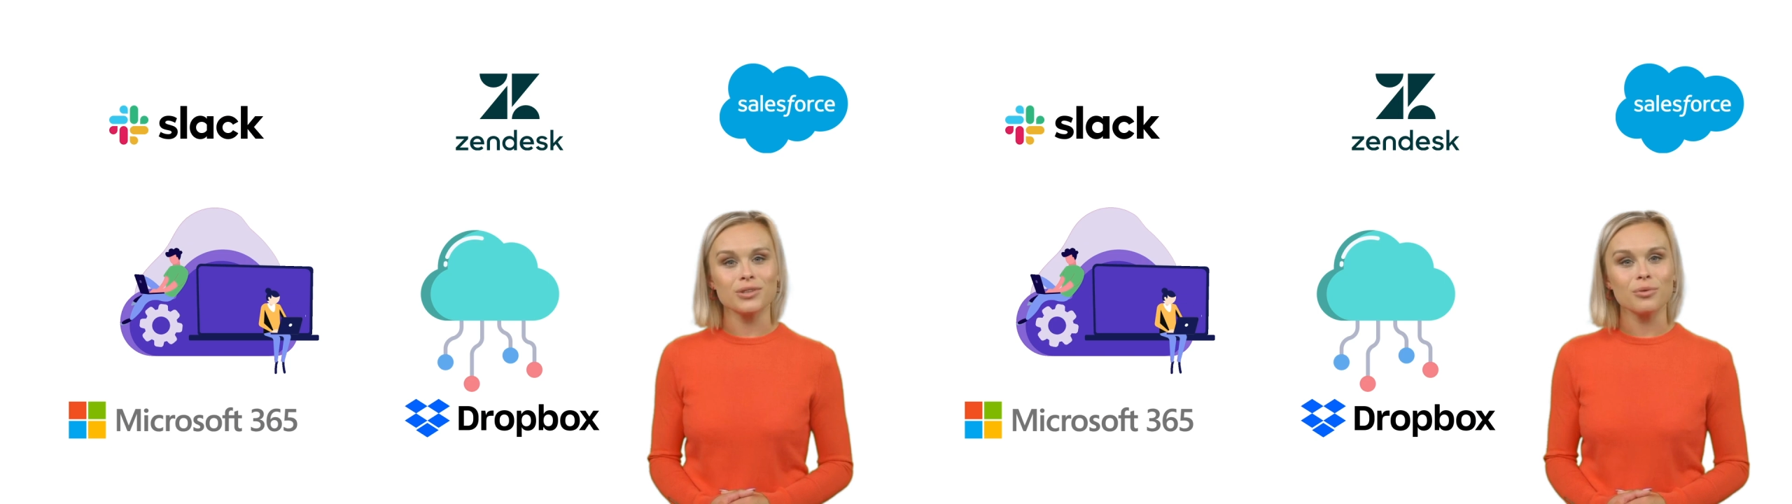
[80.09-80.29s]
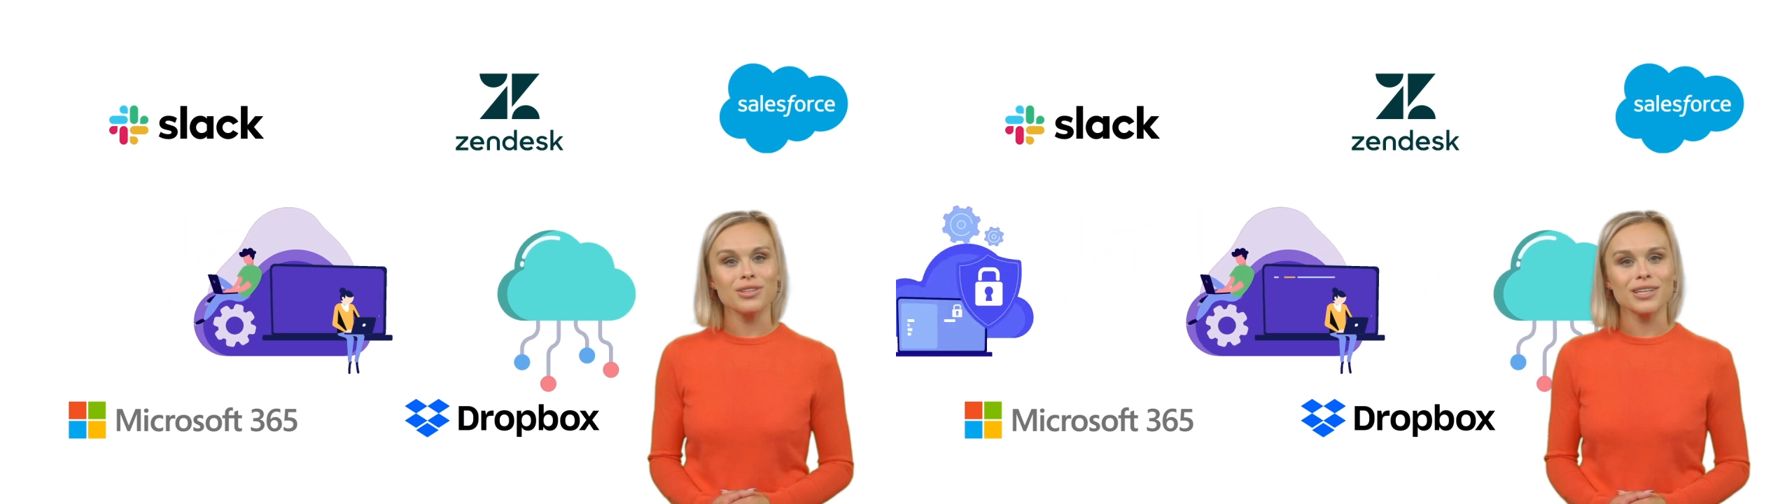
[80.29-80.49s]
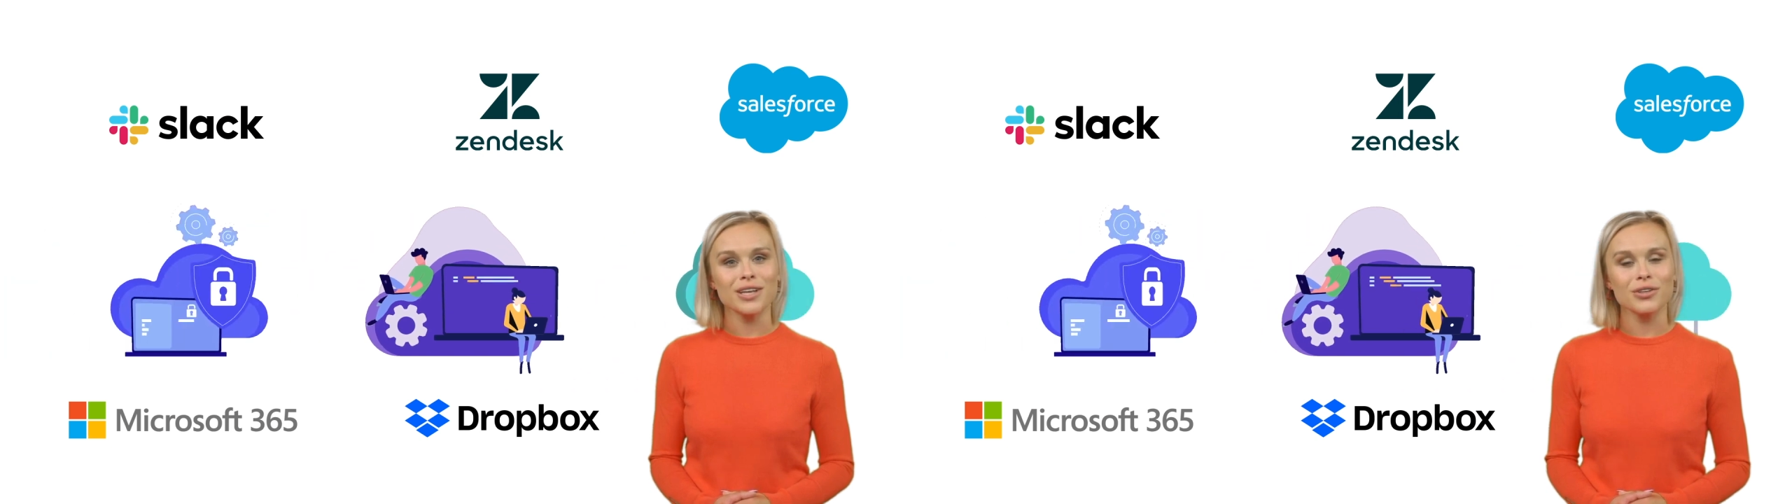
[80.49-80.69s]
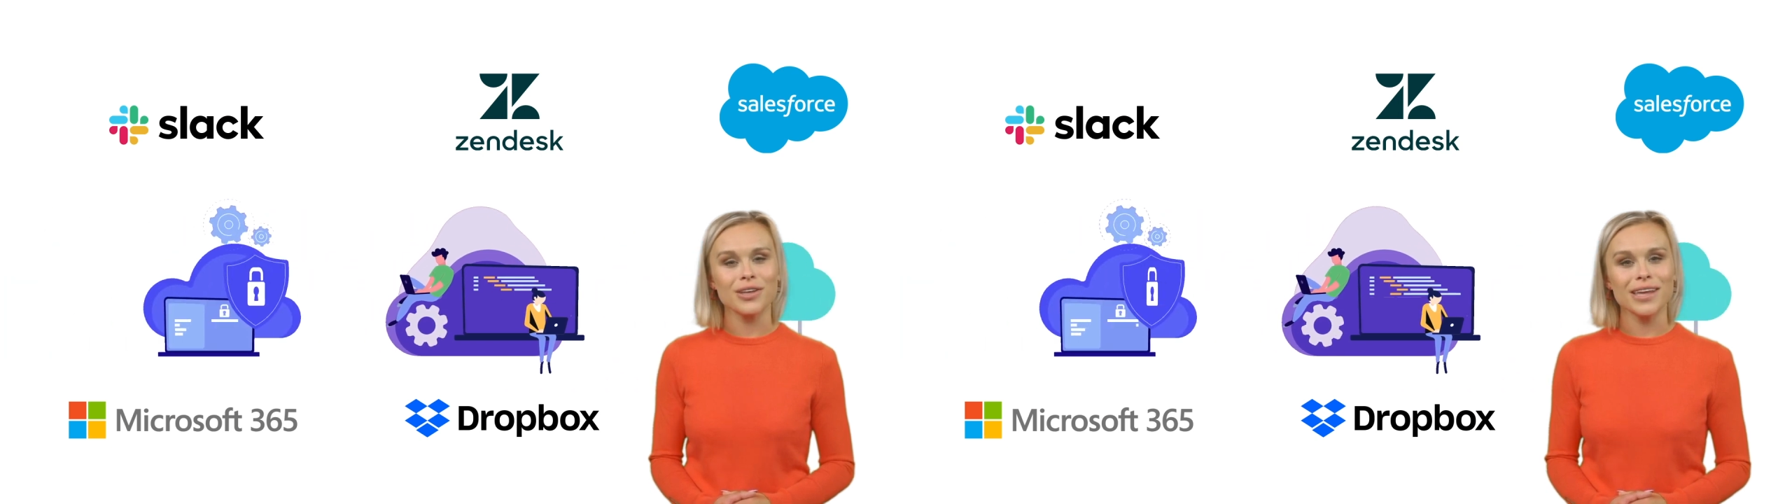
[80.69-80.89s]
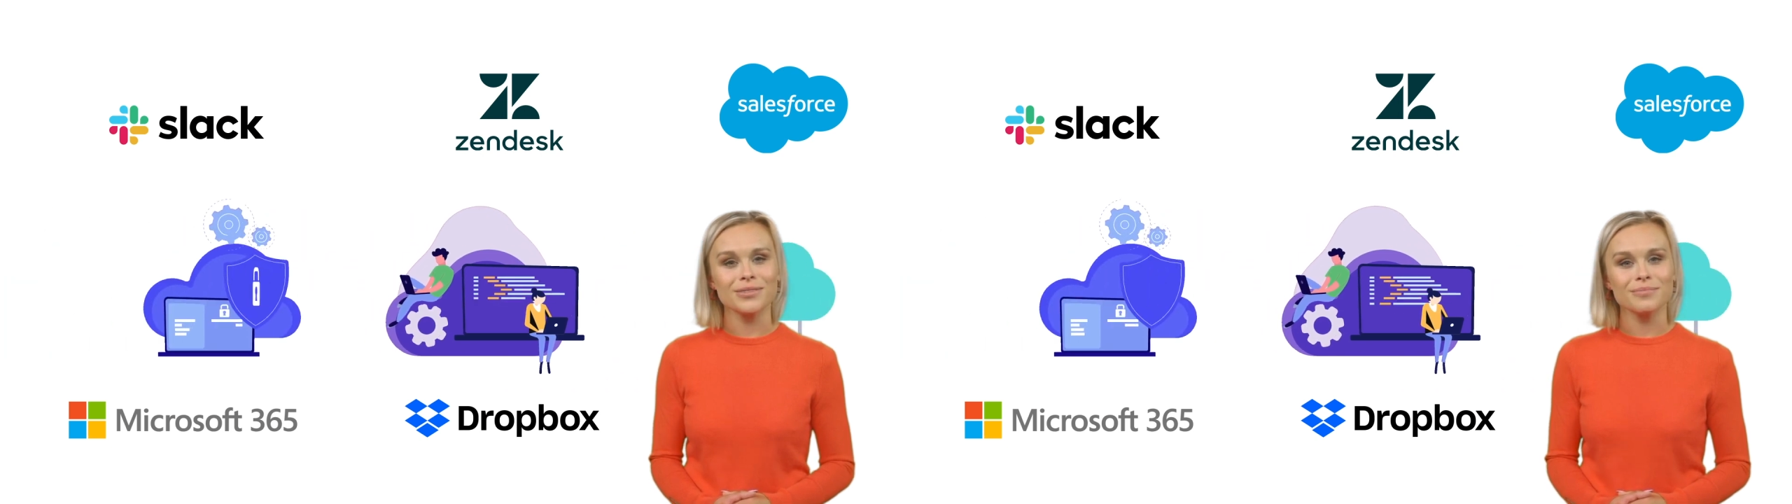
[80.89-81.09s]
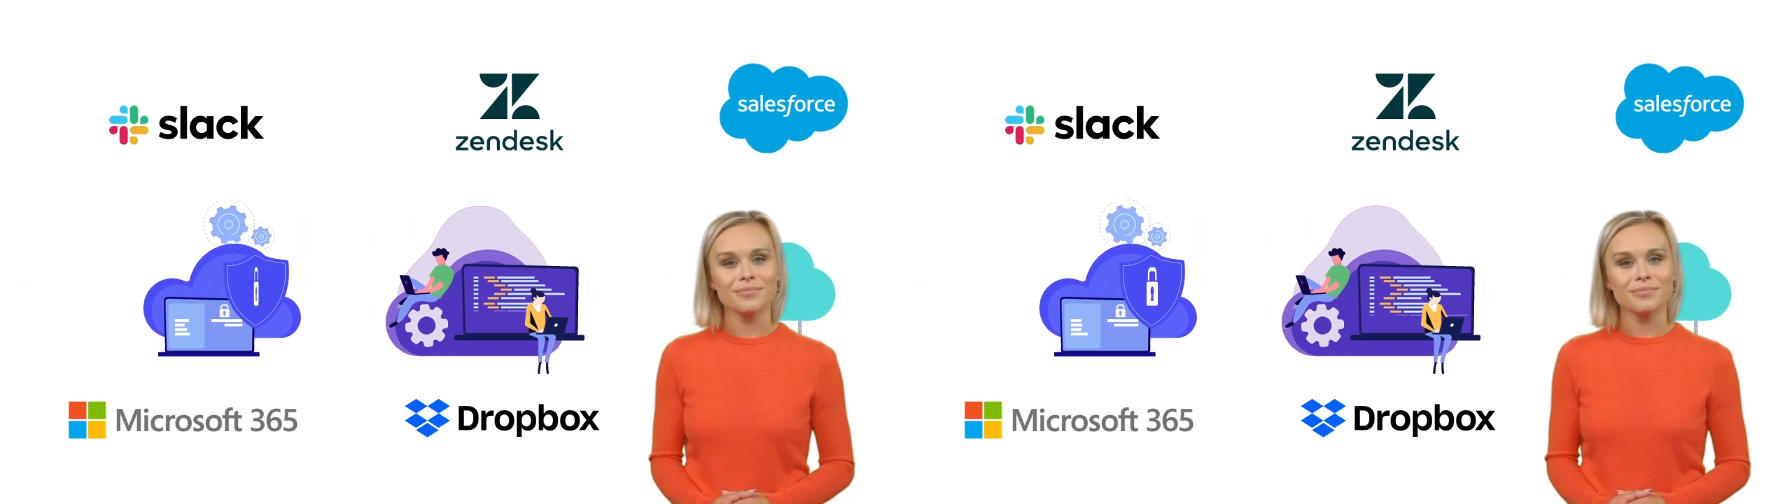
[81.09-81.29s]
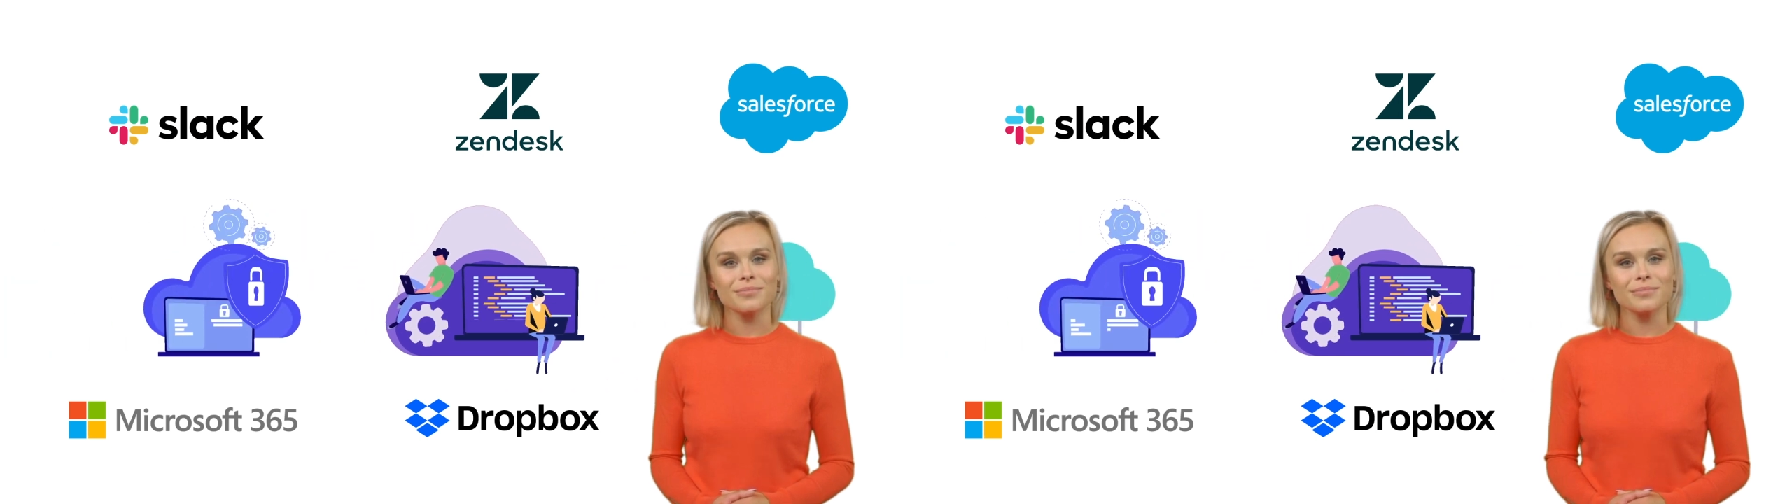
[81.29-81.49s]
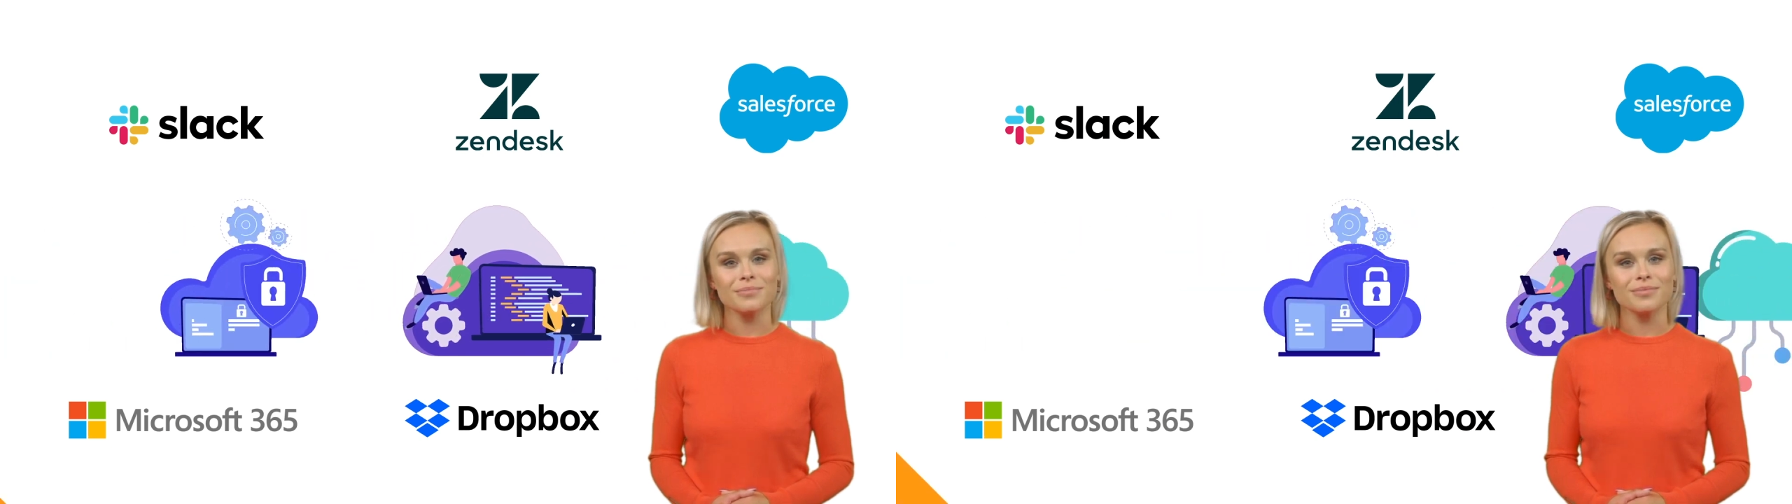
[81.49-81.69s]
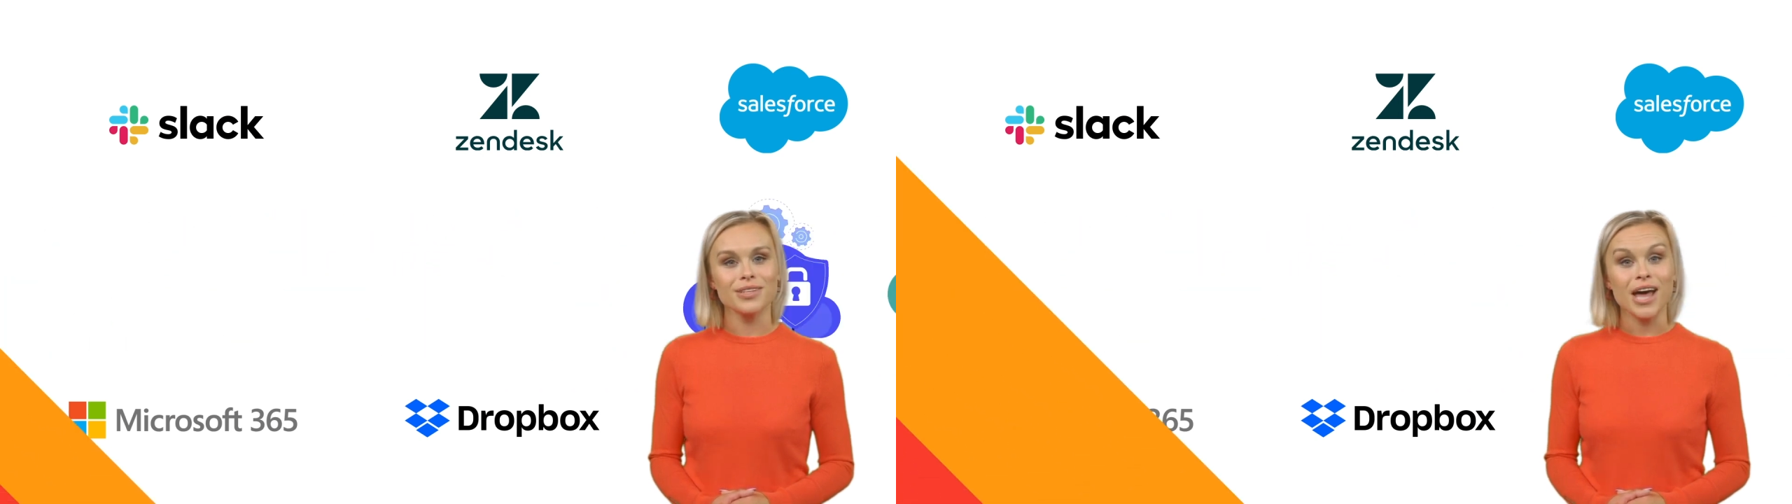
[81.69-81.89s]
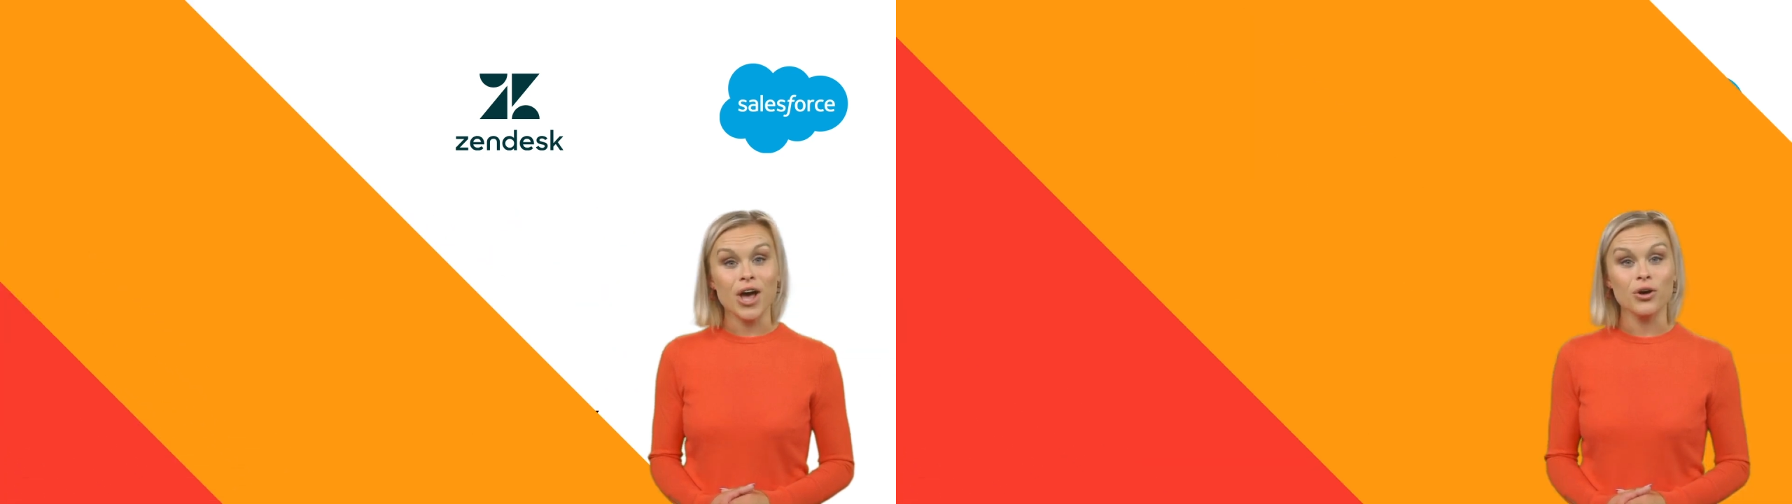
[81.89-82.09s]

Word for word: or security. Now,